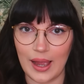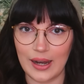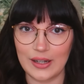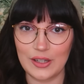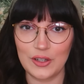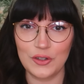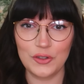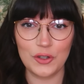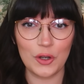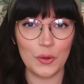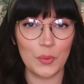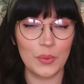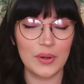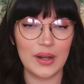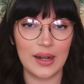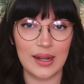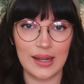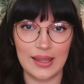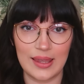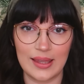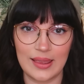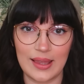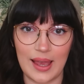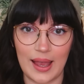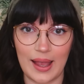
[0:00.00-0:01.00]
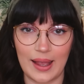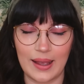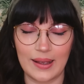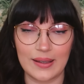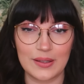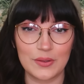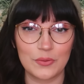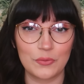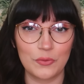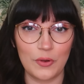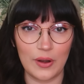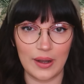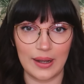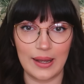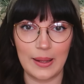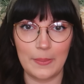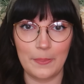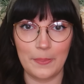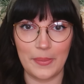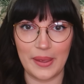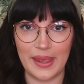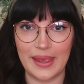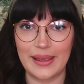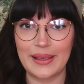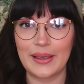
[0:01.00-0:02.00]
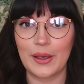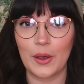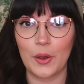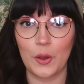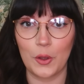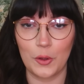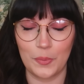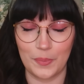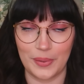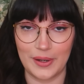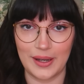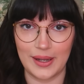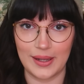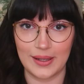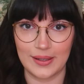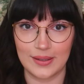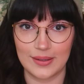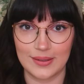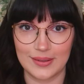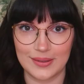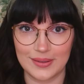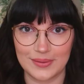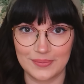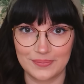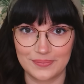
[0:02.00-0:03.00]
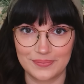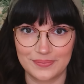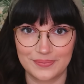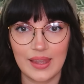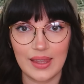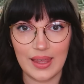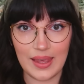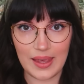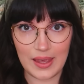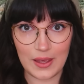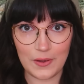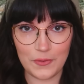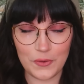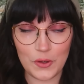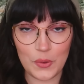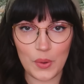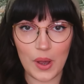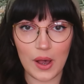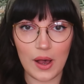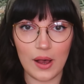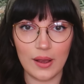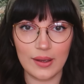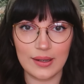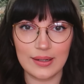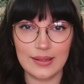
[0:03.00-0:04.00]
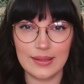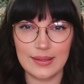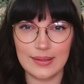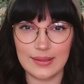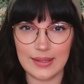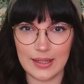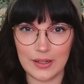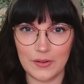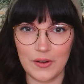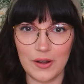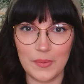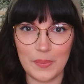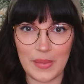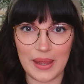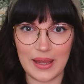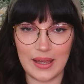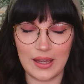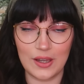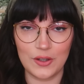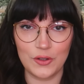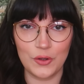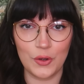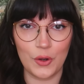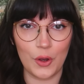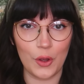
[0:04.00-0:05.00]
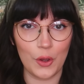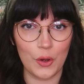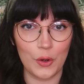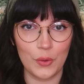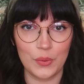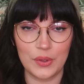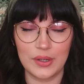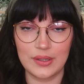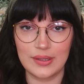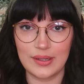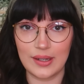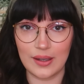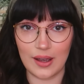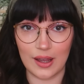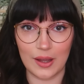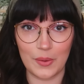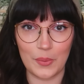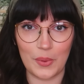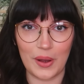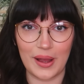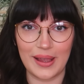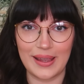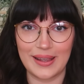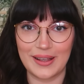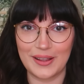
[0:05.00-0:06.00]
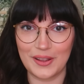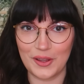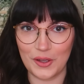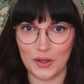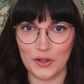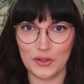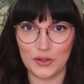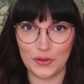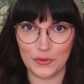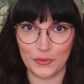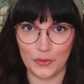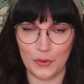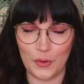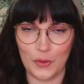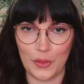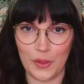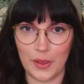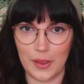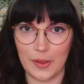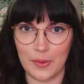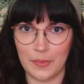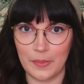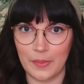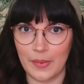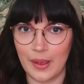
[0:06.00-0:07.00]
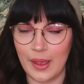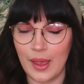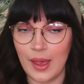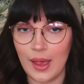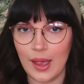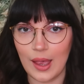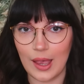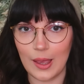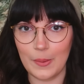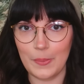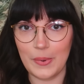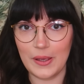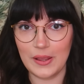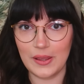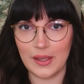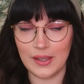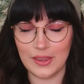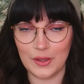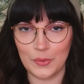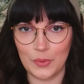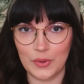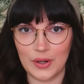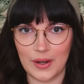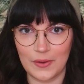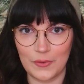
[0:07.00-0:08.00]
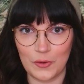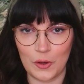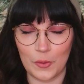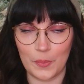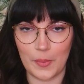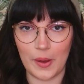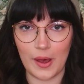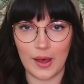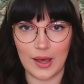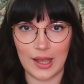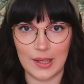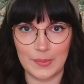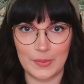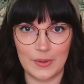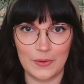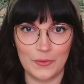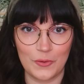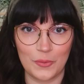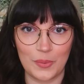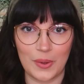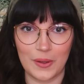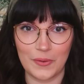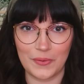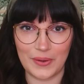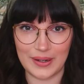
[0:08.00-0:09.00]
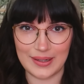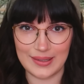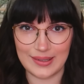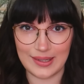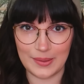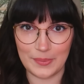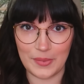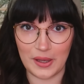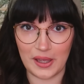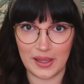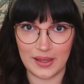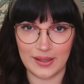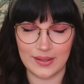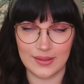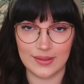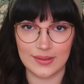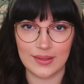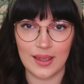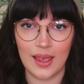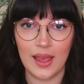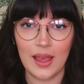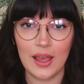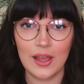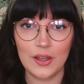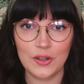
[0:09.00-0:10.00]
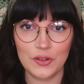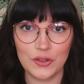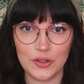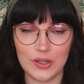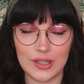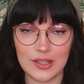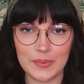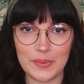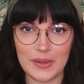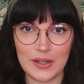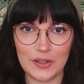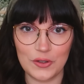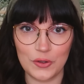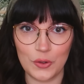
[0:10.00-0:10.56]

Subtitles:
and you don't want anything that has really big openings. If you are considering making your own DIY enclosure for them, a bit like the one I've got behind me for my fancy mice, just make